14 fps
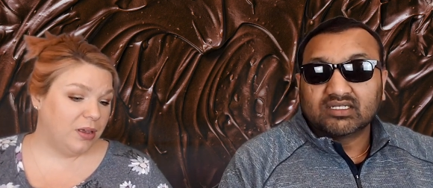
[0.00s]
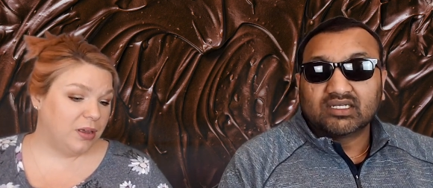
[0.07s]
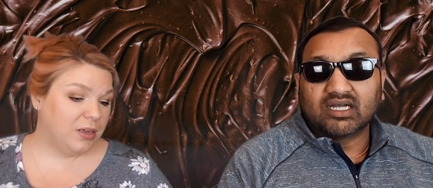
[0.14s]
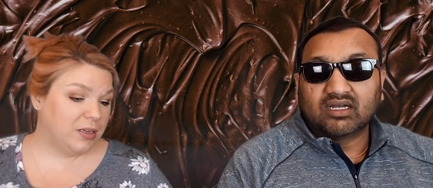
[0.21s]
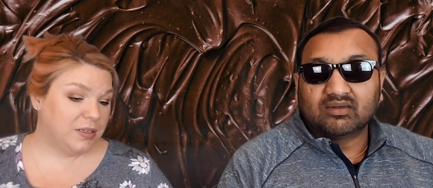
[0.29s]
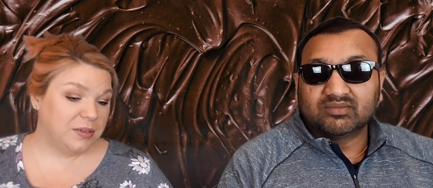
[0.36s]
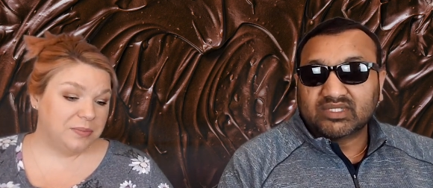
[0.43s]

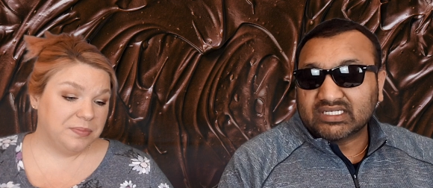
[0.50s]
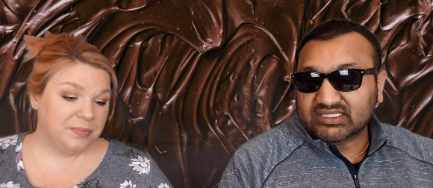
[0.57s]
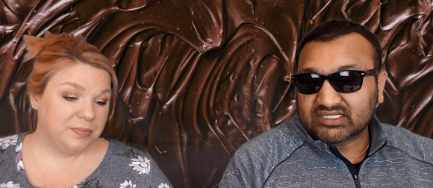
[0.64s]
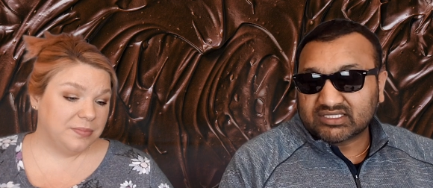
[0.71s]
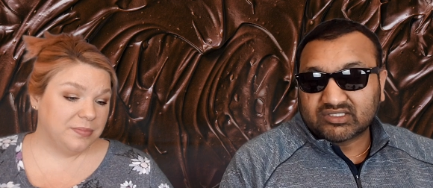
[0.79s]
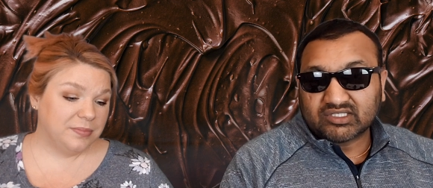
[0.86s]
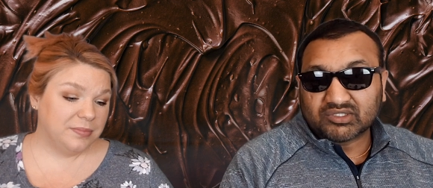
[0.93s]

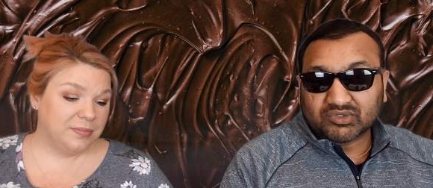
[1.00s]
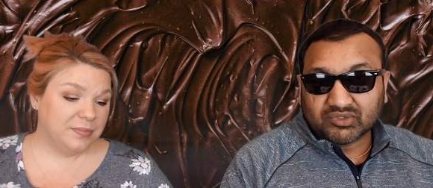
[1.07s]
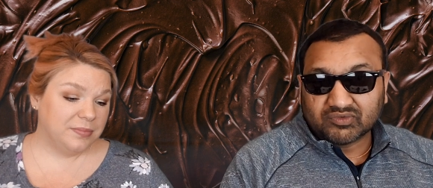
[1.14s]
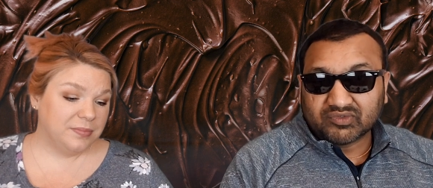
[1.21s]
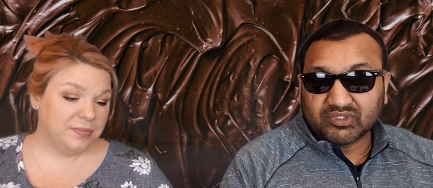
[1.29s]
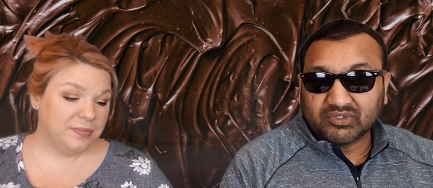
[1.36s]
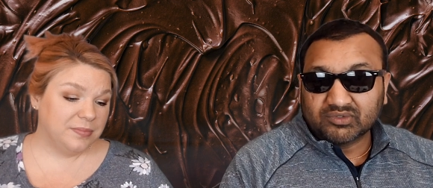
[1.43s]
Speaker 1: that's this
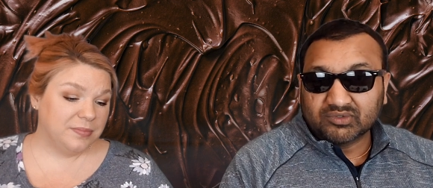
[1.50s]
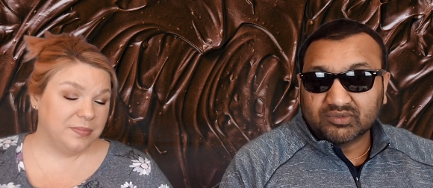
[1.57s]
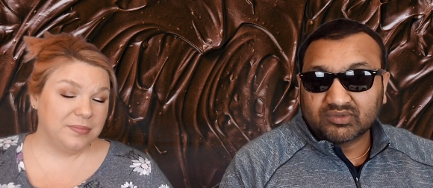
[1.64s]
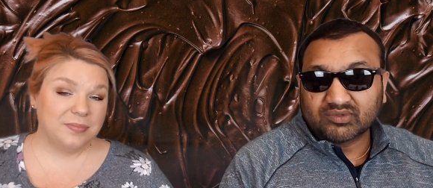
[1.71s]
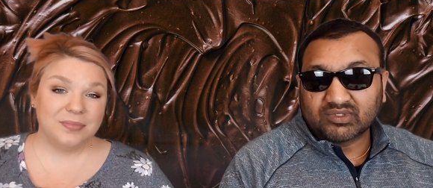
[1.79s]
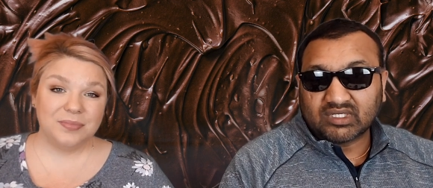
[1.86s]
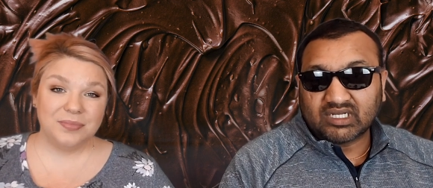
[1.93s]
review.
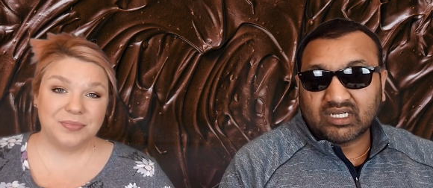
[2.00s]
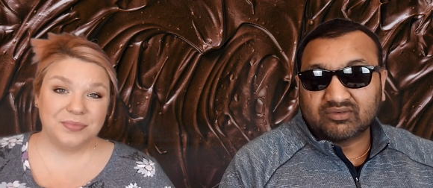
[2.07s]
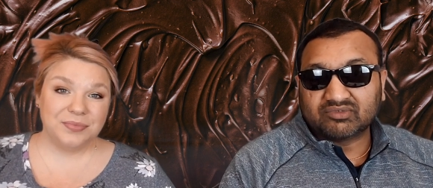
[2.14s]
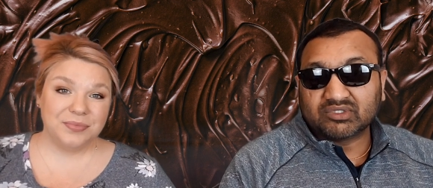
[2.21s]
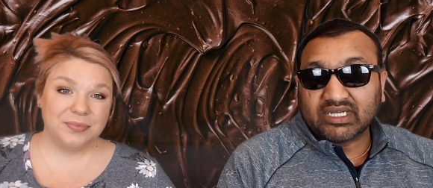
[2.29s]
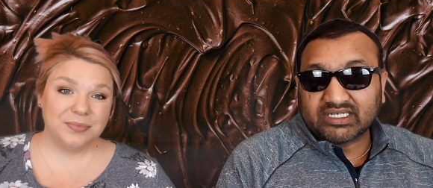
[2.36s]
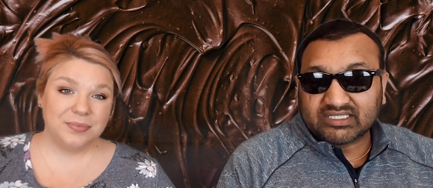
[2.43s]
If
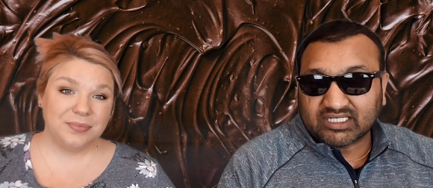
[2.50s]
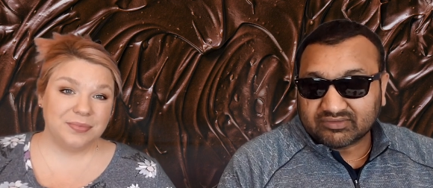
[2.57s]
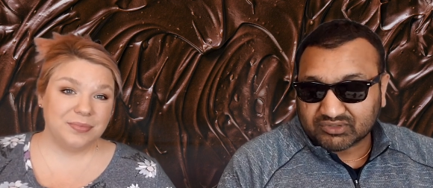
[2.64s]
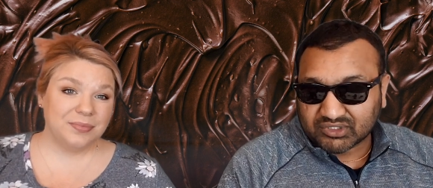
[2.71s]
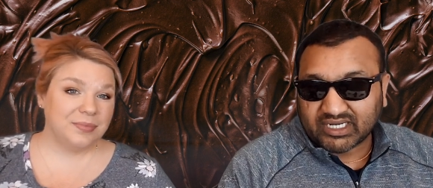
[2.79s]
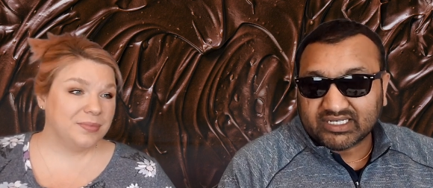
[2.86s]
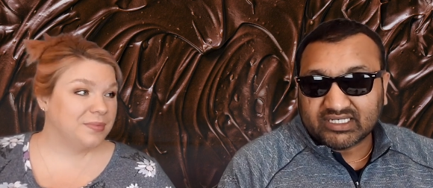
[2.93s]
you guys have
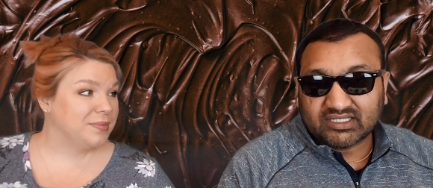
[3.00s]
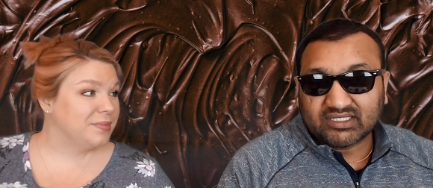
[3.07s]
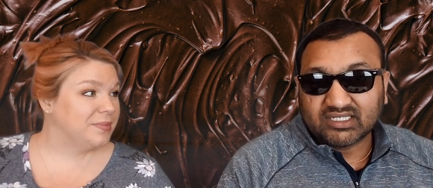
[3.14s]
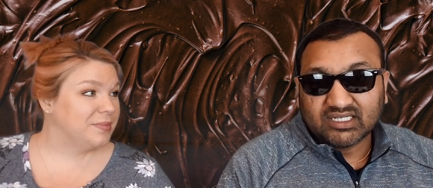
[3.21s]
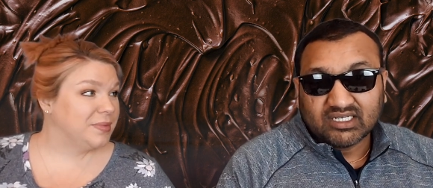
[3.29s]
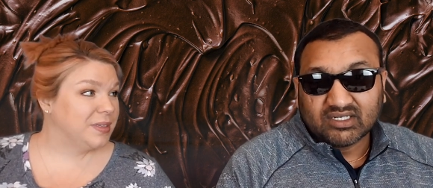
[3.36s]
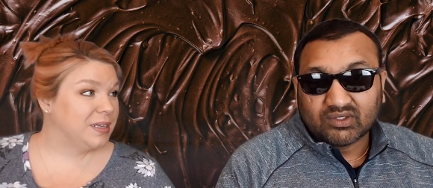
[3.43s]
tried it
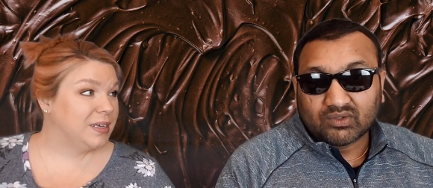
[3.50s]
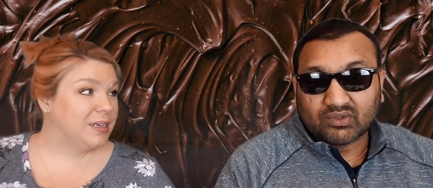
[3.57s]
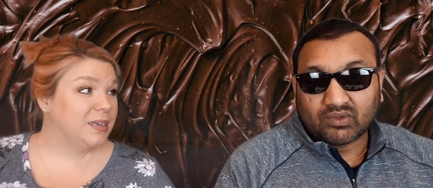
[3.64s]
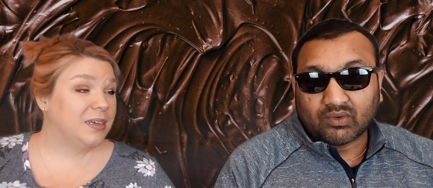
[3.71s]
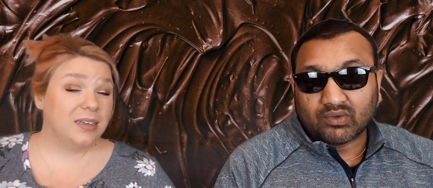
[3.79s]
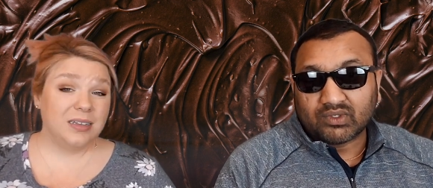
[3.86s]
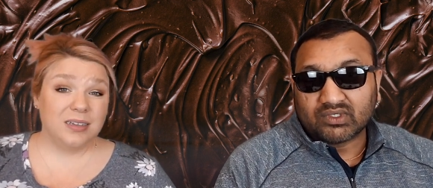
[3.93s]

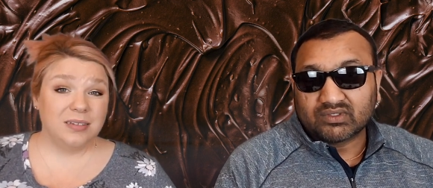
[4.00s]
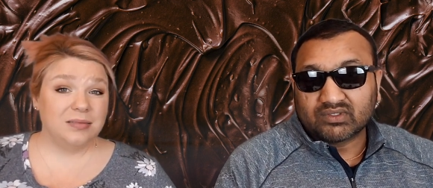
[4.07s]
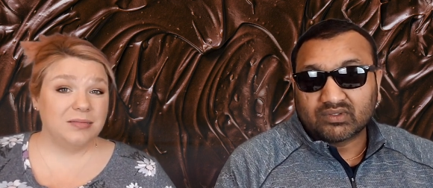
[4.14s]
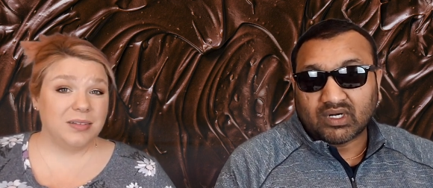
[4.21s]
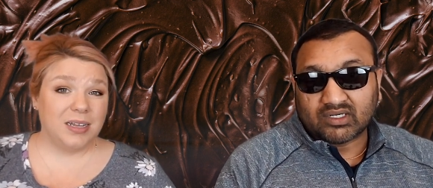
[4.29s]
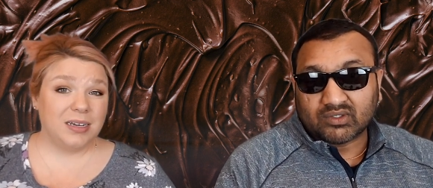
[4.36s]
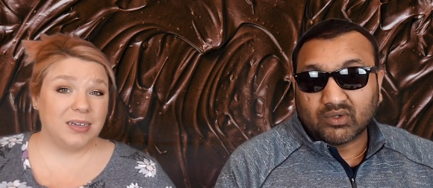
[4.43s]
or
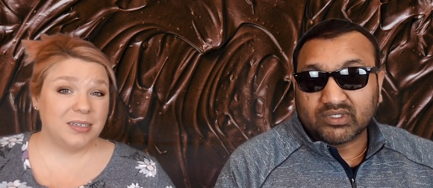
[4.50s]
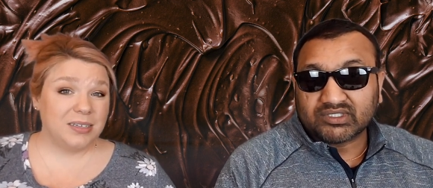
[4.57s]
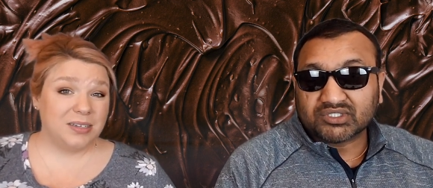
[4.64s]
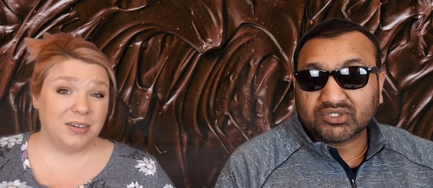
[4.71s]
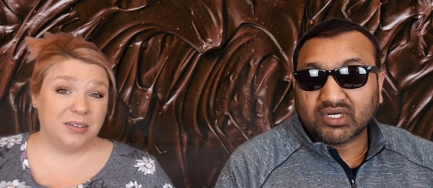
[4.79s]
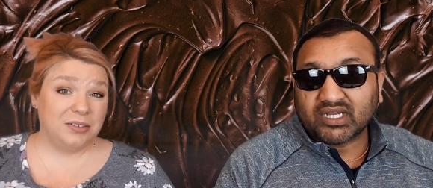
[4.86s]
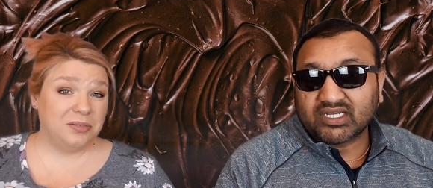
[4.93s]
are going to
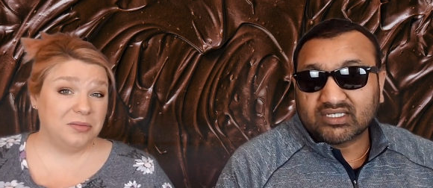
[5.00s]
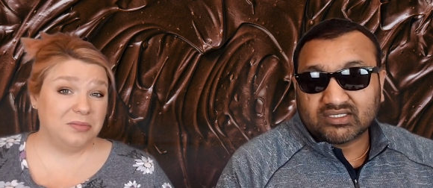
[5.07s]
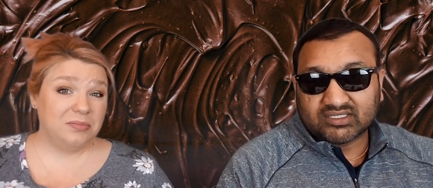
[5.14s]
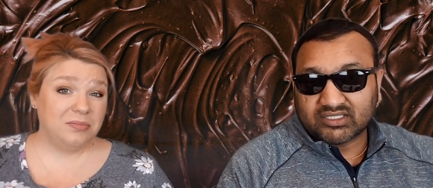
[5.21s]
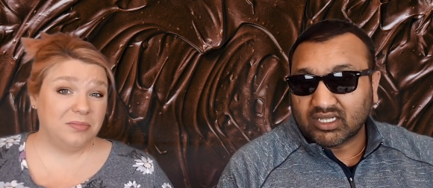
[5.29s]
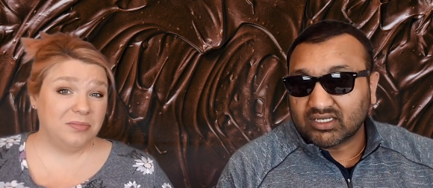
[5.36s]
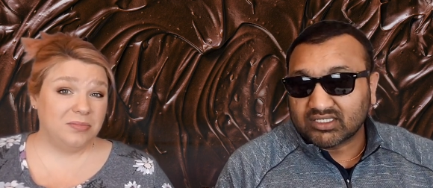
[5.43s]
try,
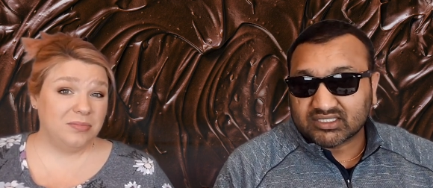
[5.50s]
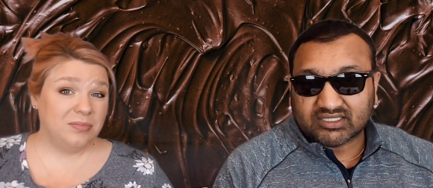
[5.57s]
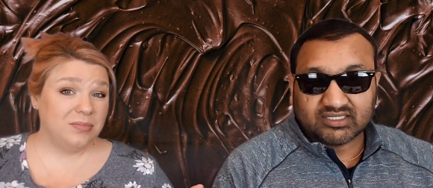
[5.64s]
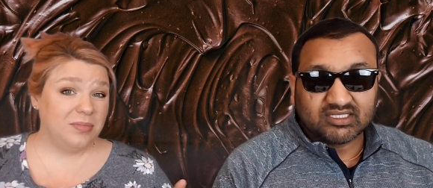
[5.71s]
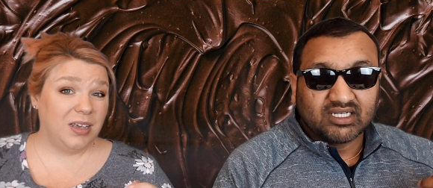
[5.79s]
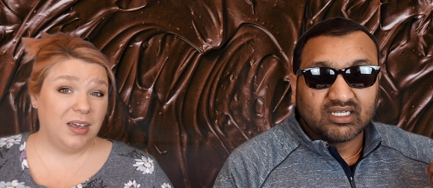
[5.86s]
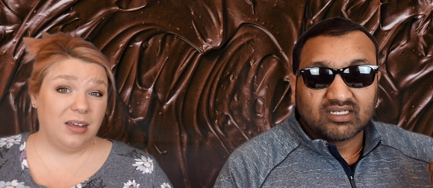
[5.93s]
tell us.
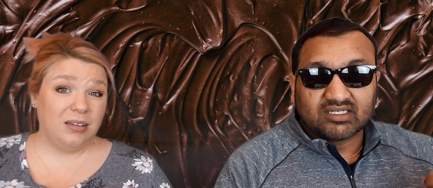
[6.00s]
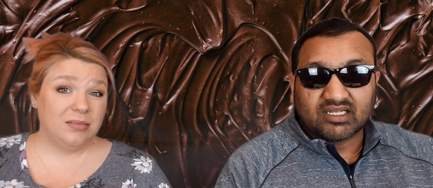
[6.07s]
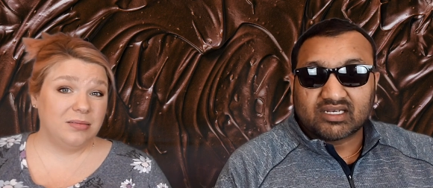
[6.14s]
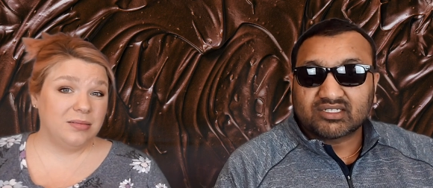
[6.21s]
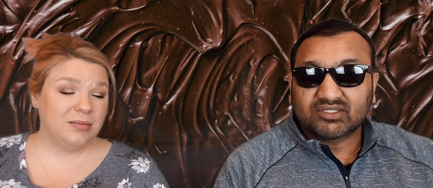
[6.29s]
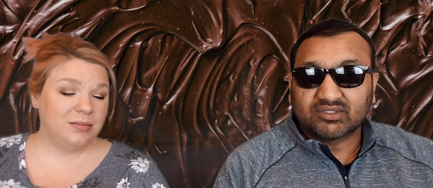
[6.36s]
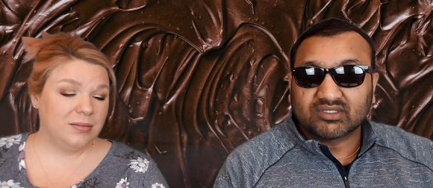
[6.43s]
Yeah, let
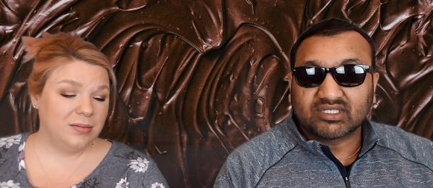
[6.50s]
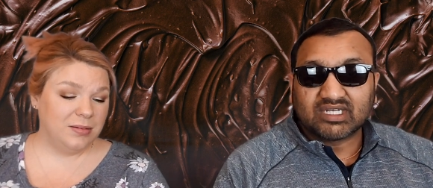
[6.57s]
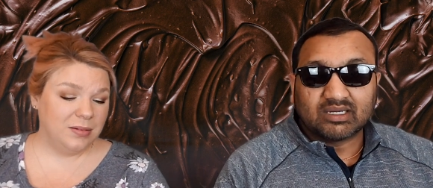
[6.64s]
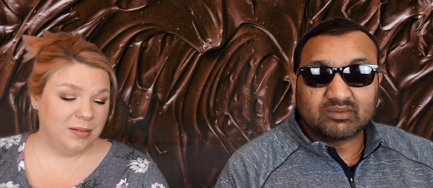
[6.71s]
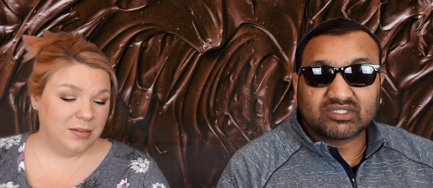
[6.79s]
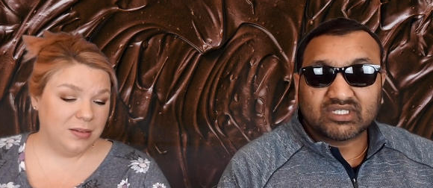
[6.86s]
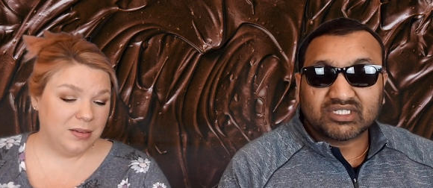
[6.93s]
us know in the
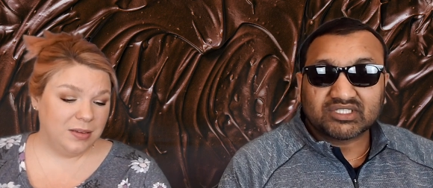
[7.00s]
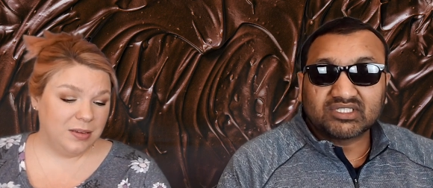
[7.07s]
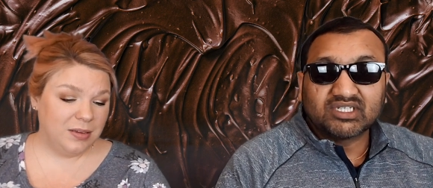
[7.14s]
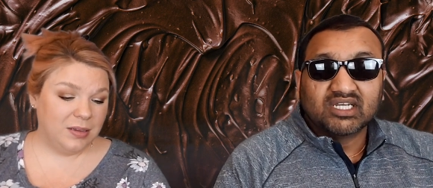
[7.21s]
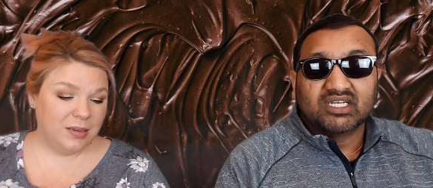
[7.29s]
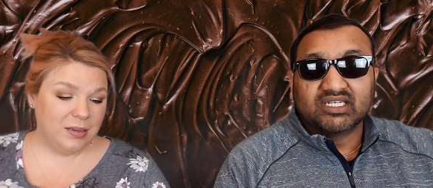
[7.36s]
comment section.